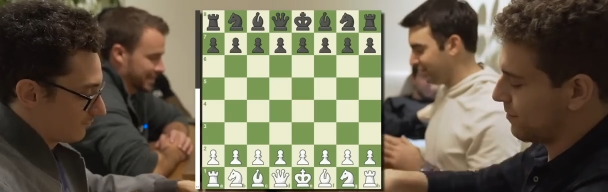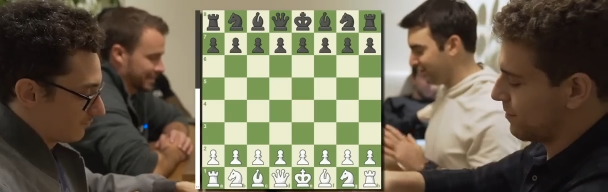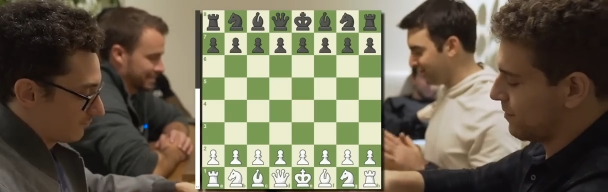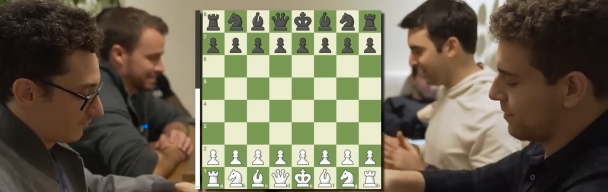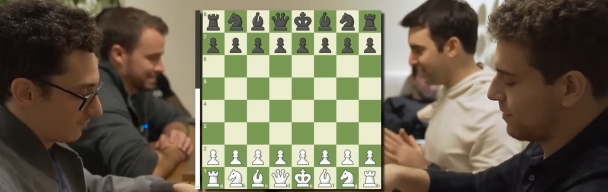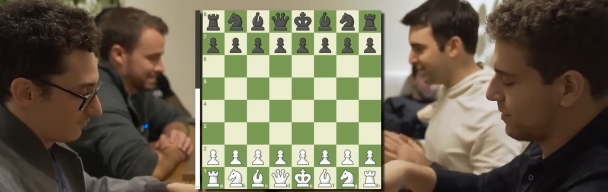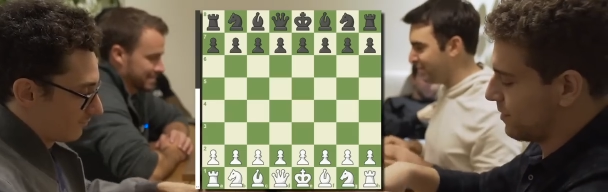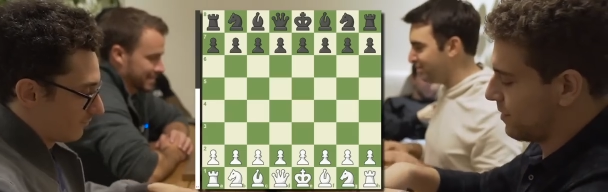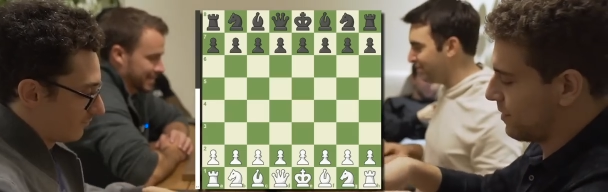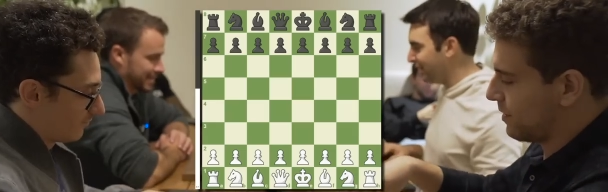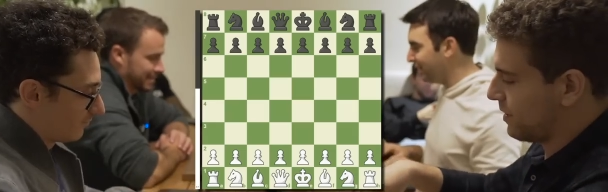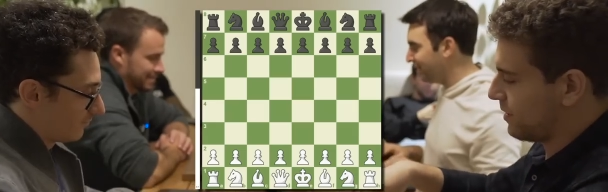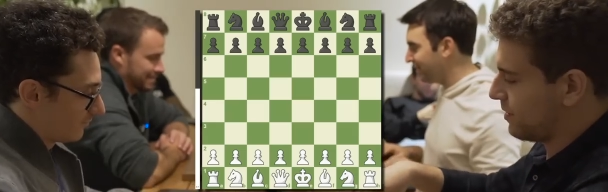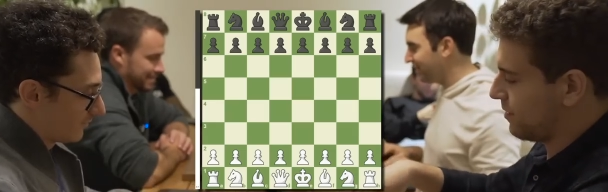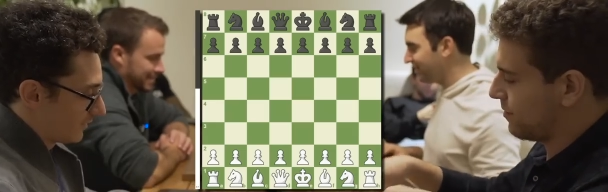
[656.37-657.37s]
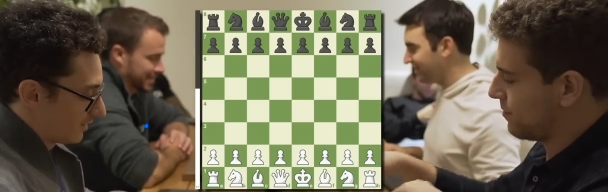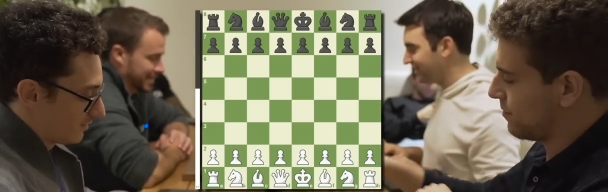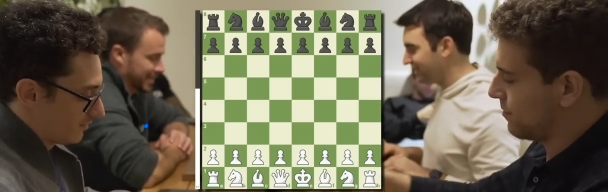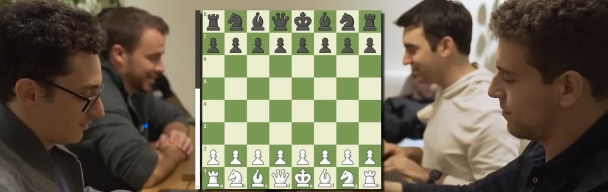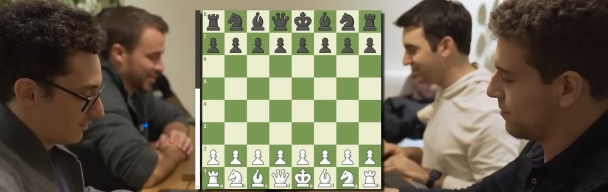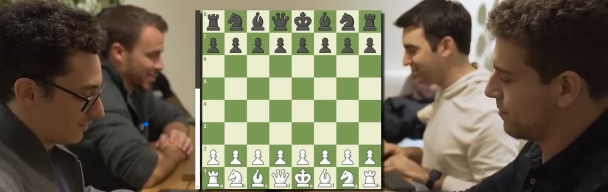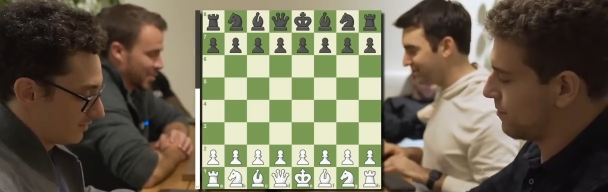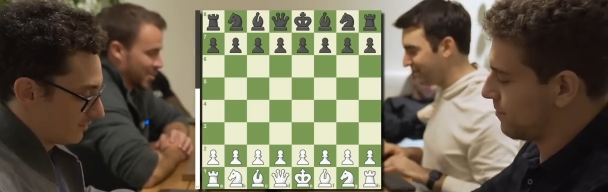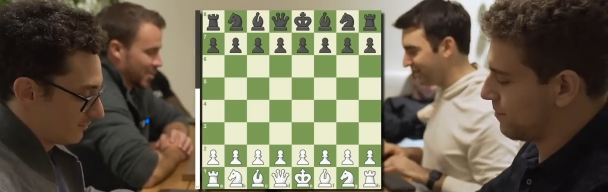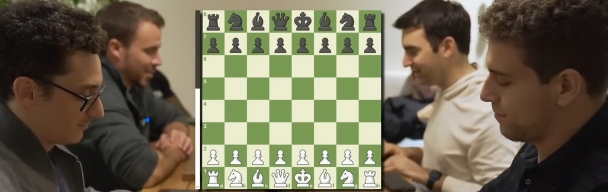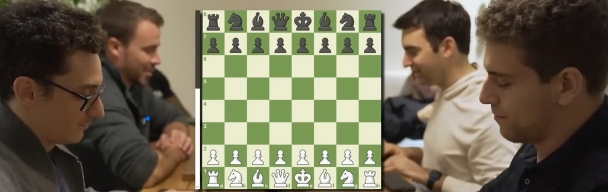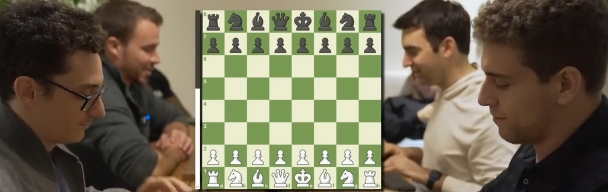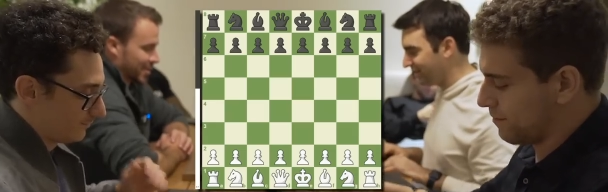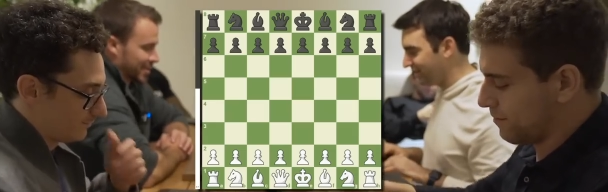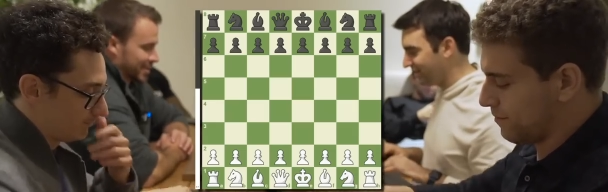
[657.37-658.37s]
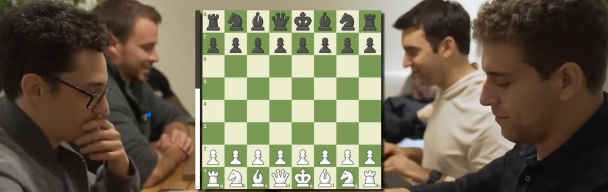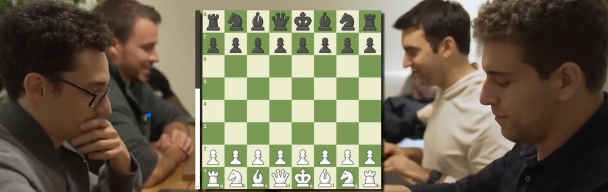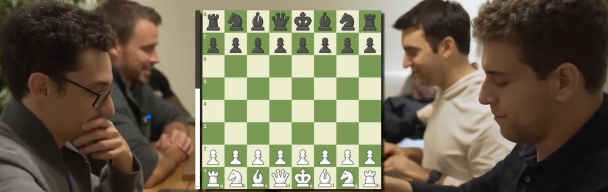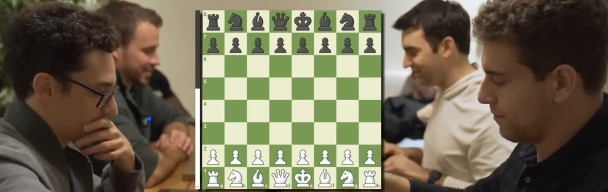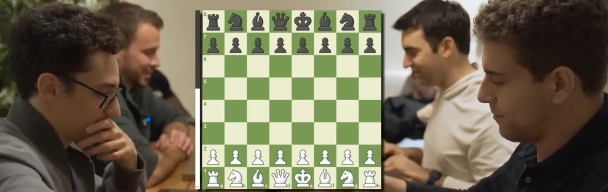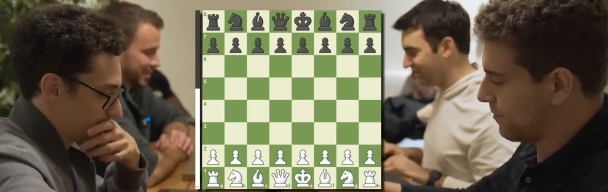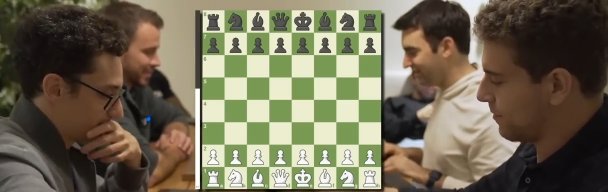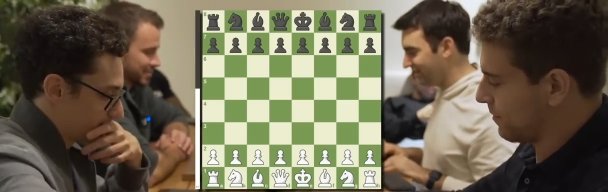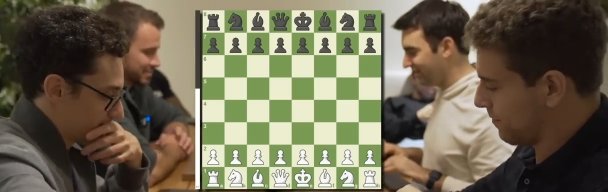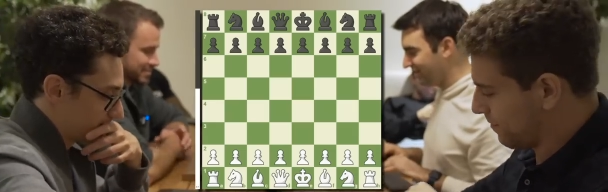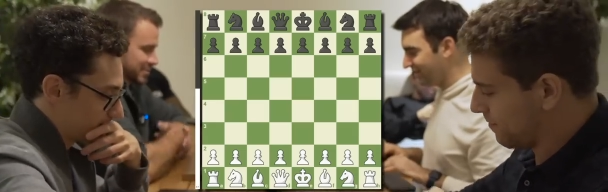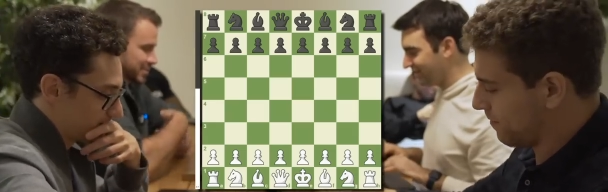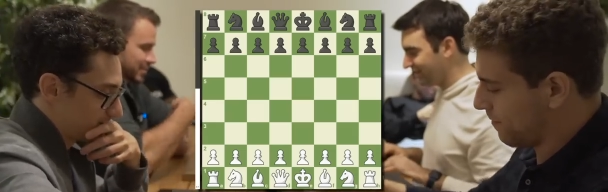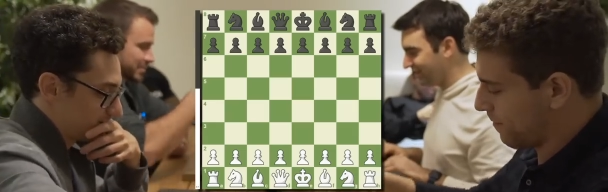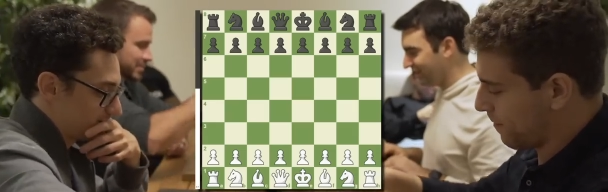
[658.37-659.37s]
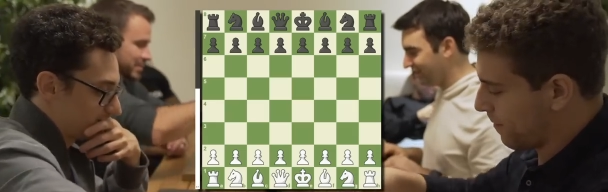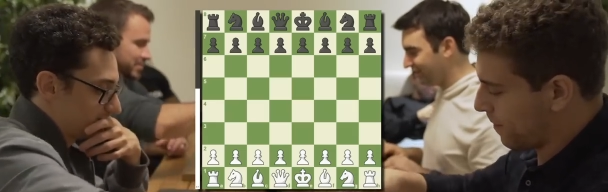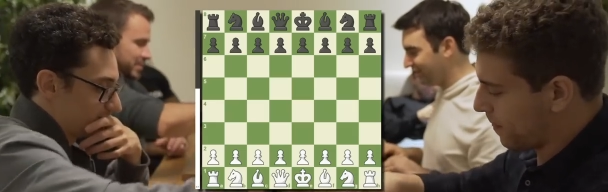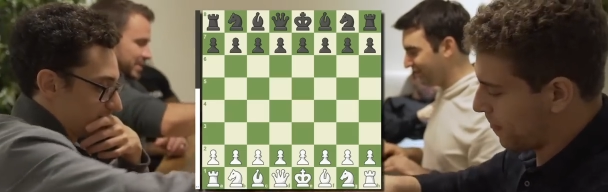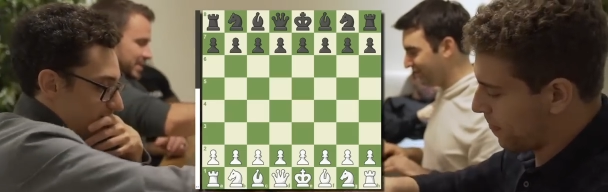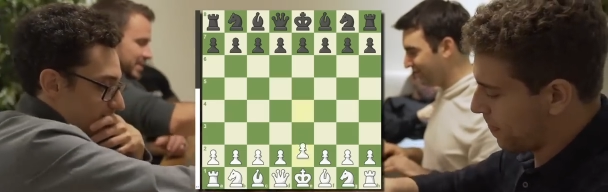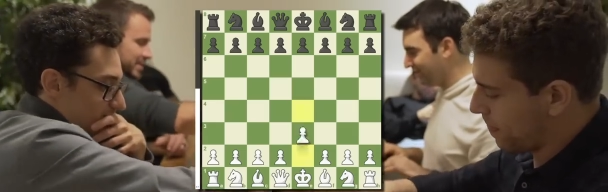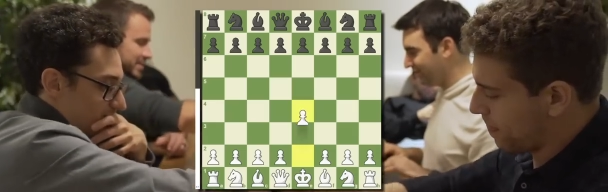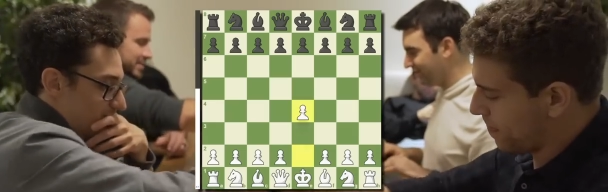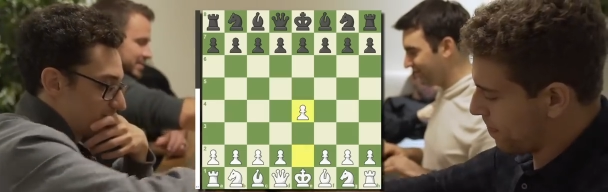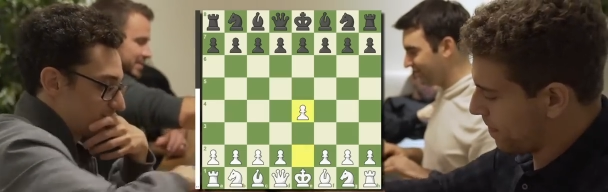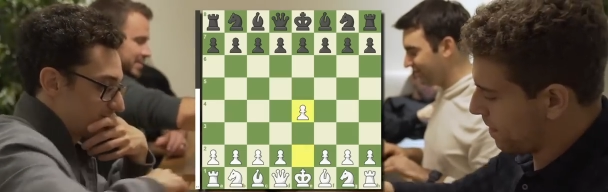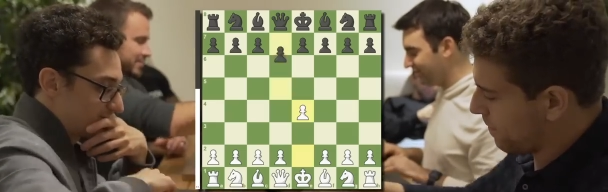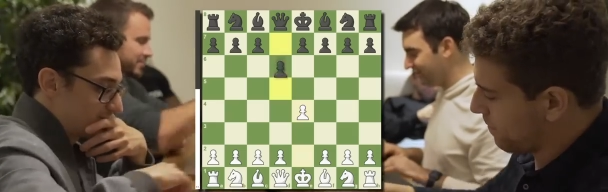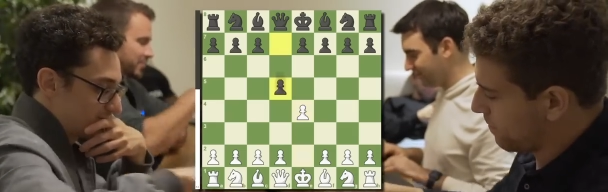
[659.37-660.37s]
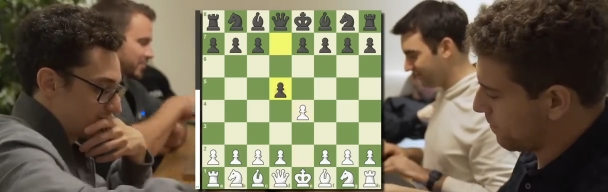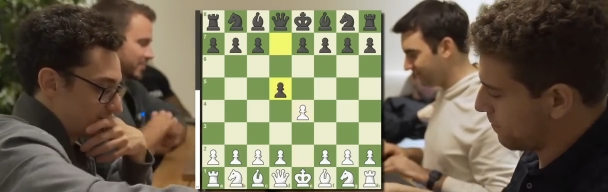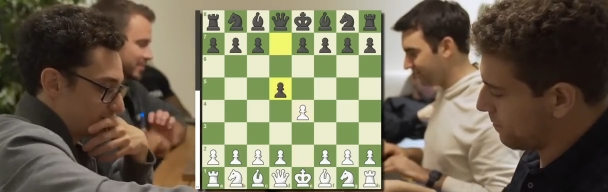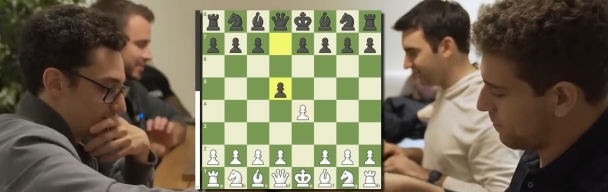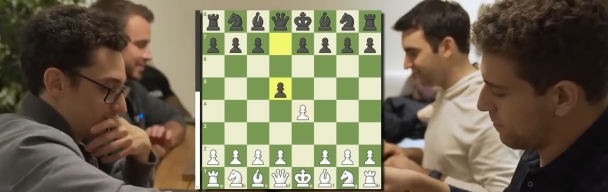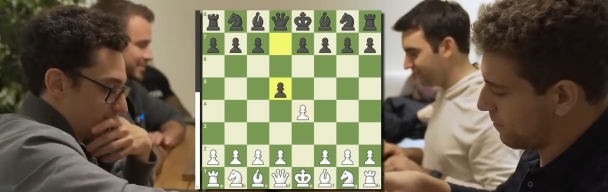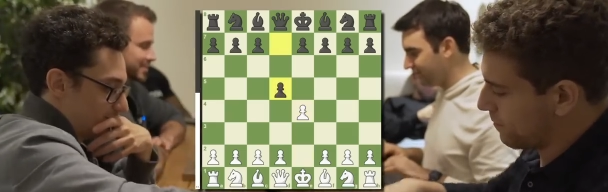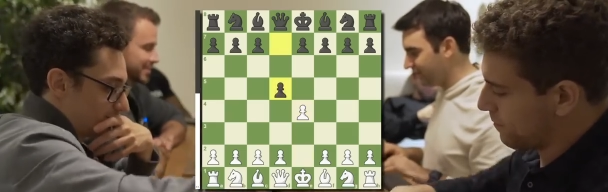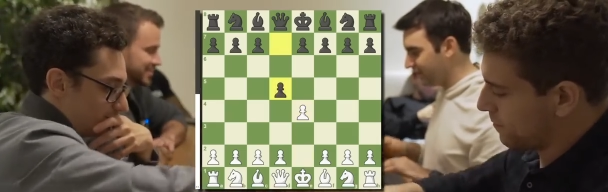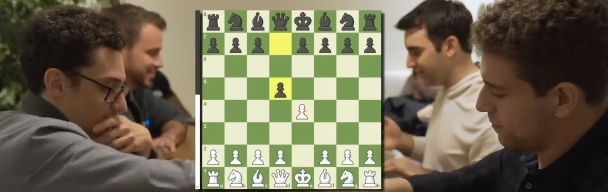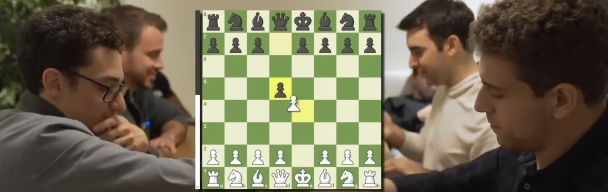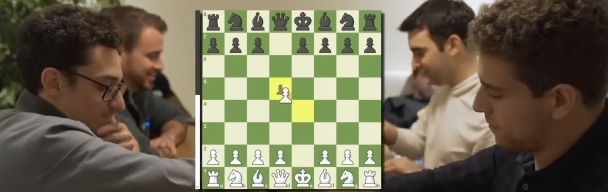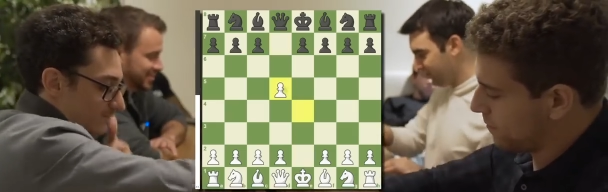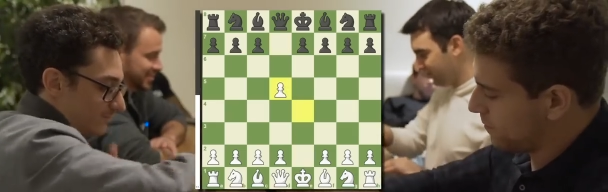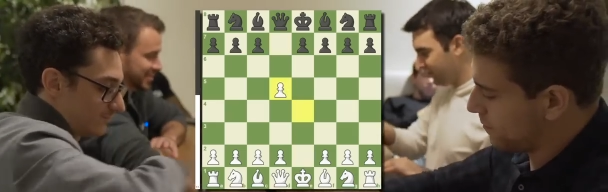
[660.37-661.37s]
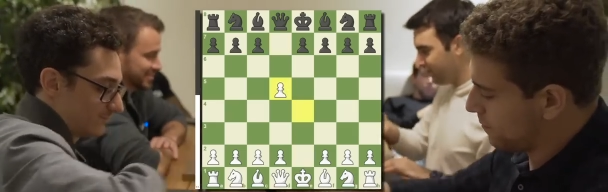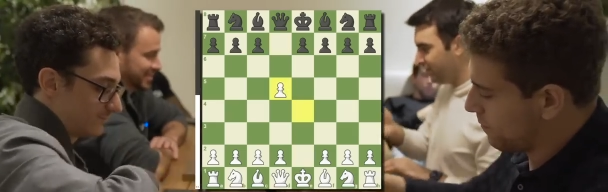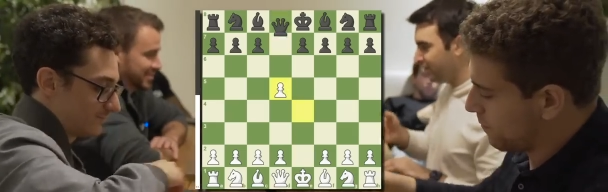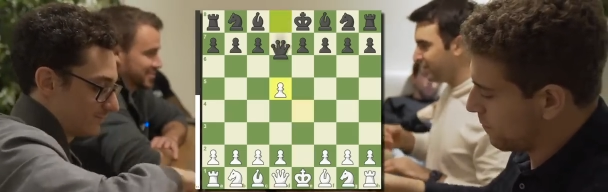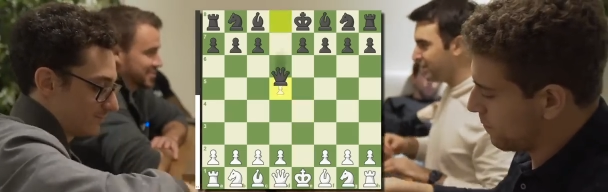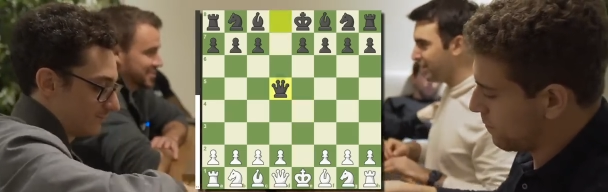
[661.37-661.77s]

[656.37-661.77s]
Speaker 1: It's okay, deep breath. Okay. Deep breath. Here we go. So I'm going to play e four. And then You're you going to play the